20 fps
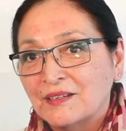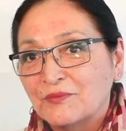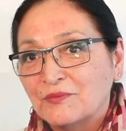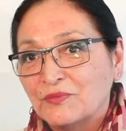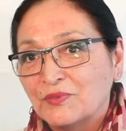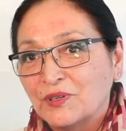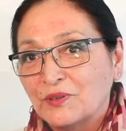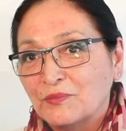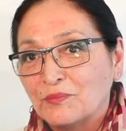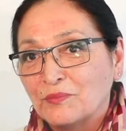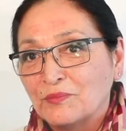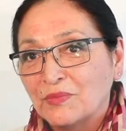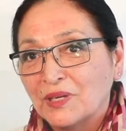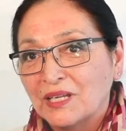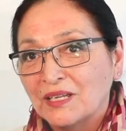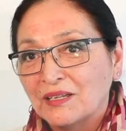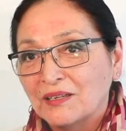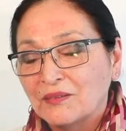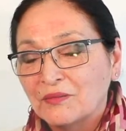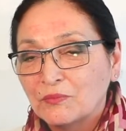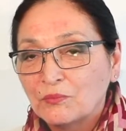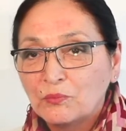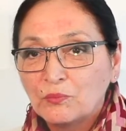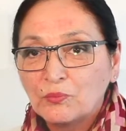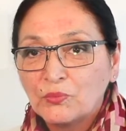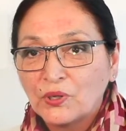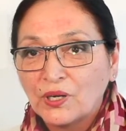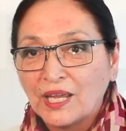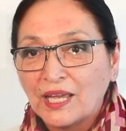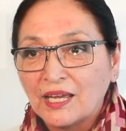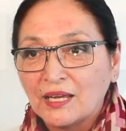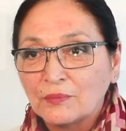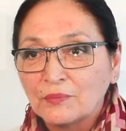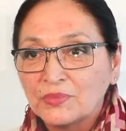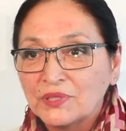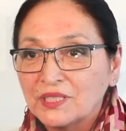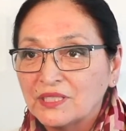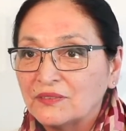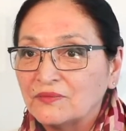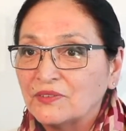from
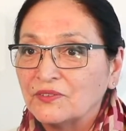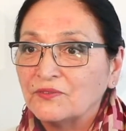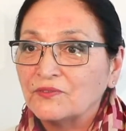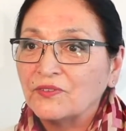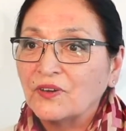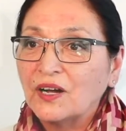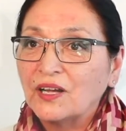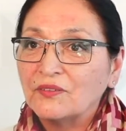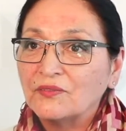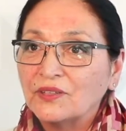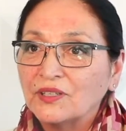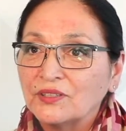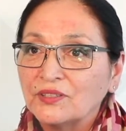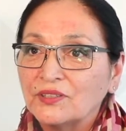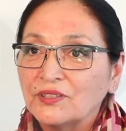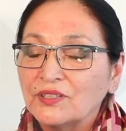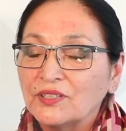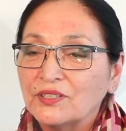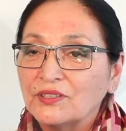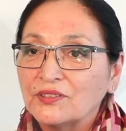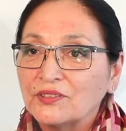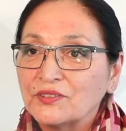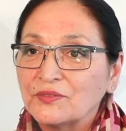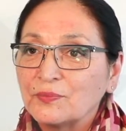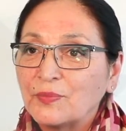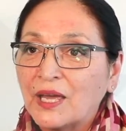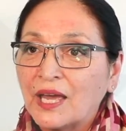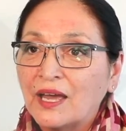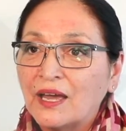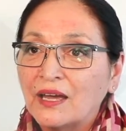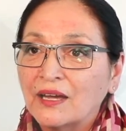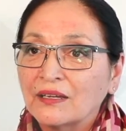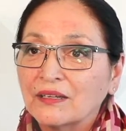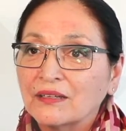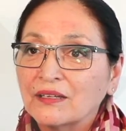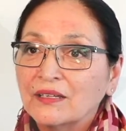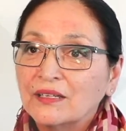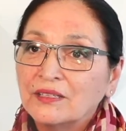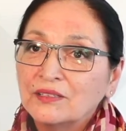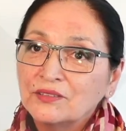perhaps even 500 years back
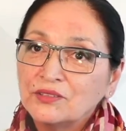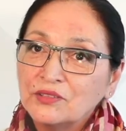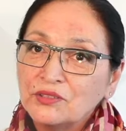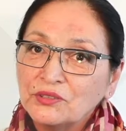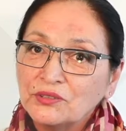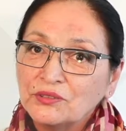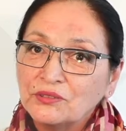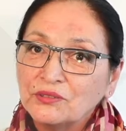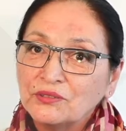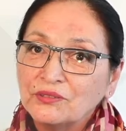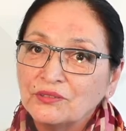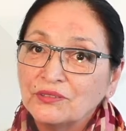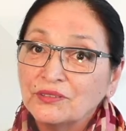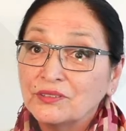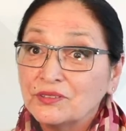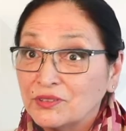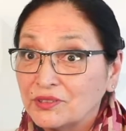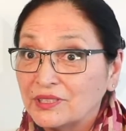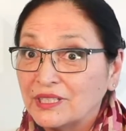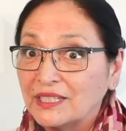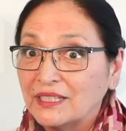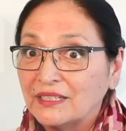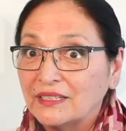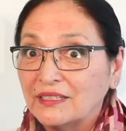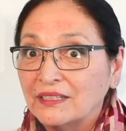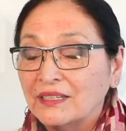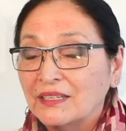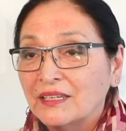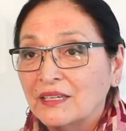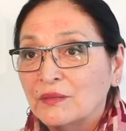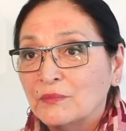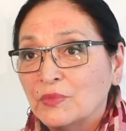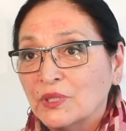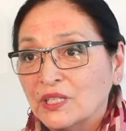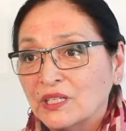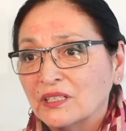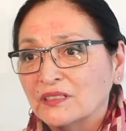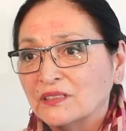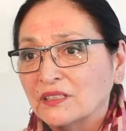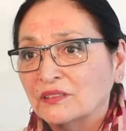to today,
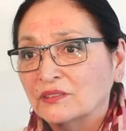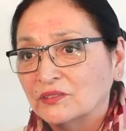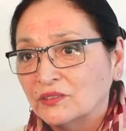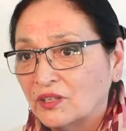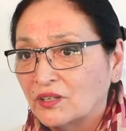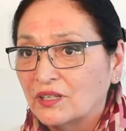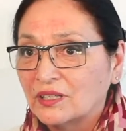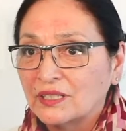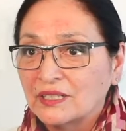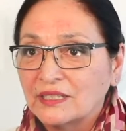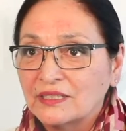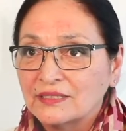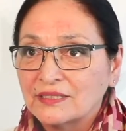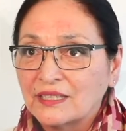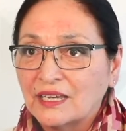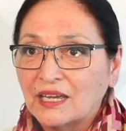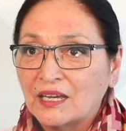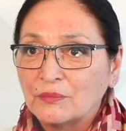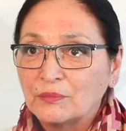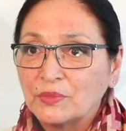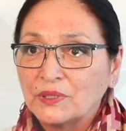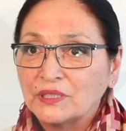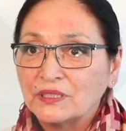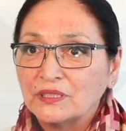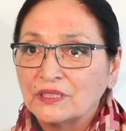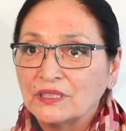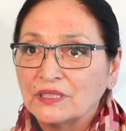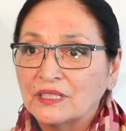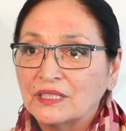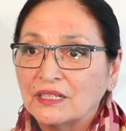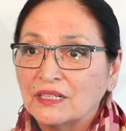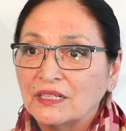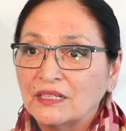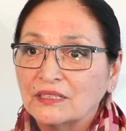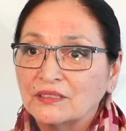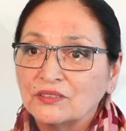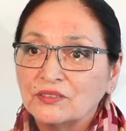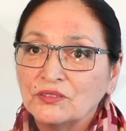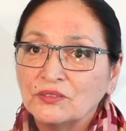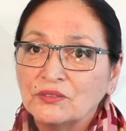because a lot has happened
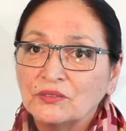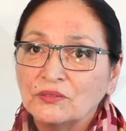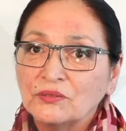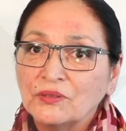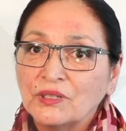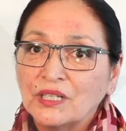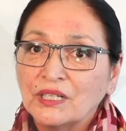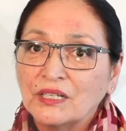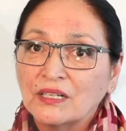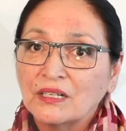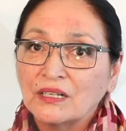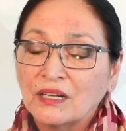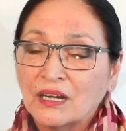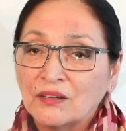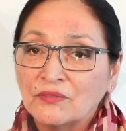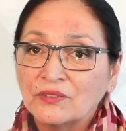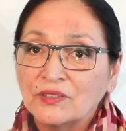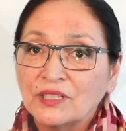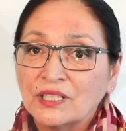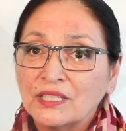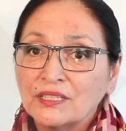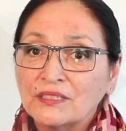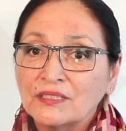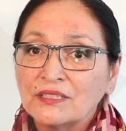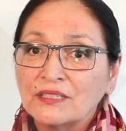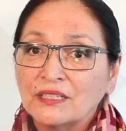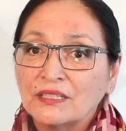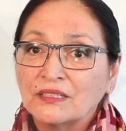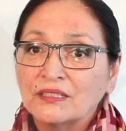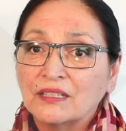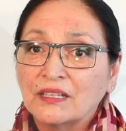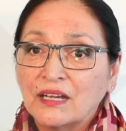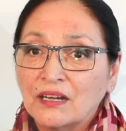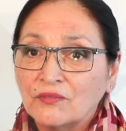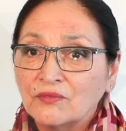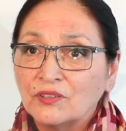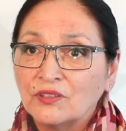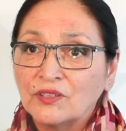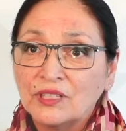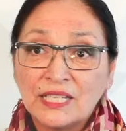to governance and
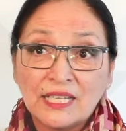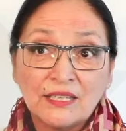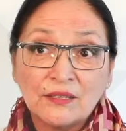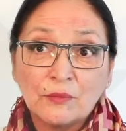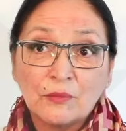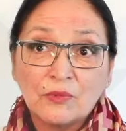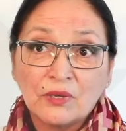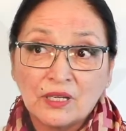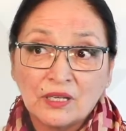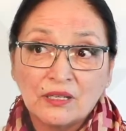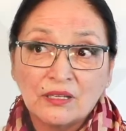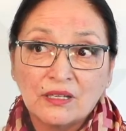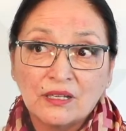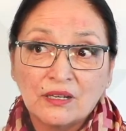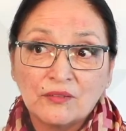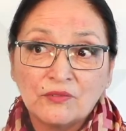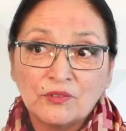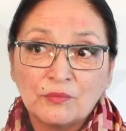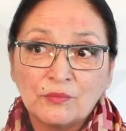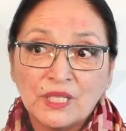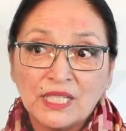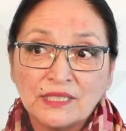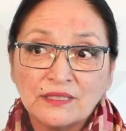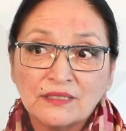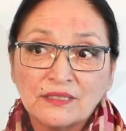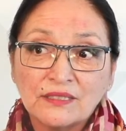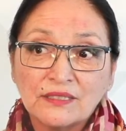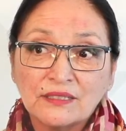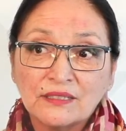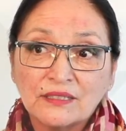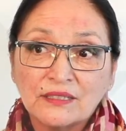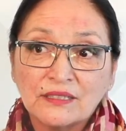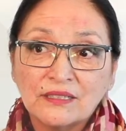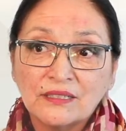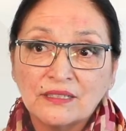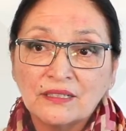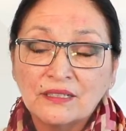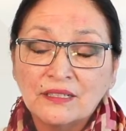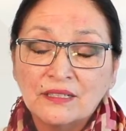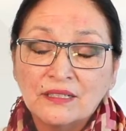governments
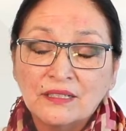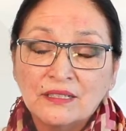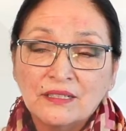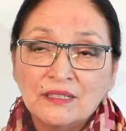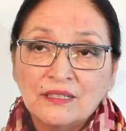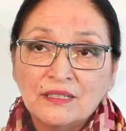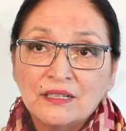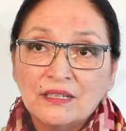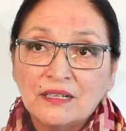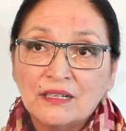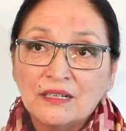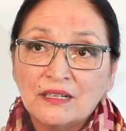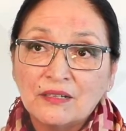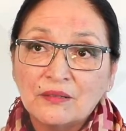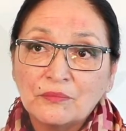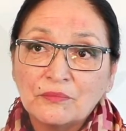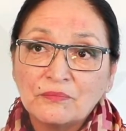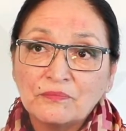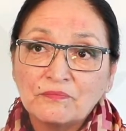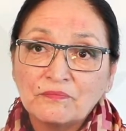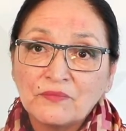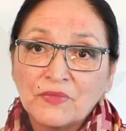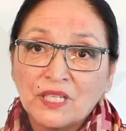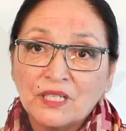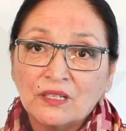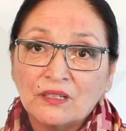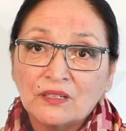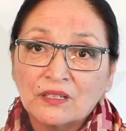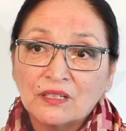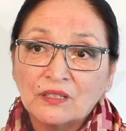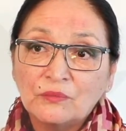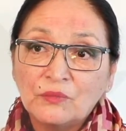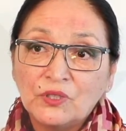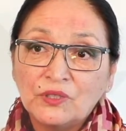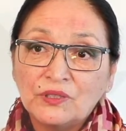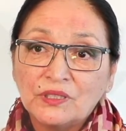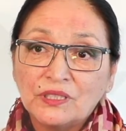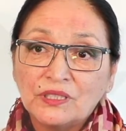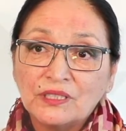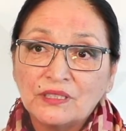in our
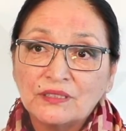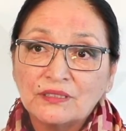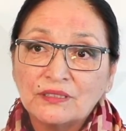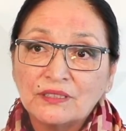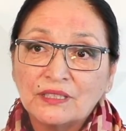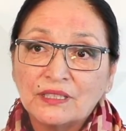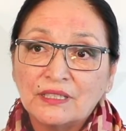communities.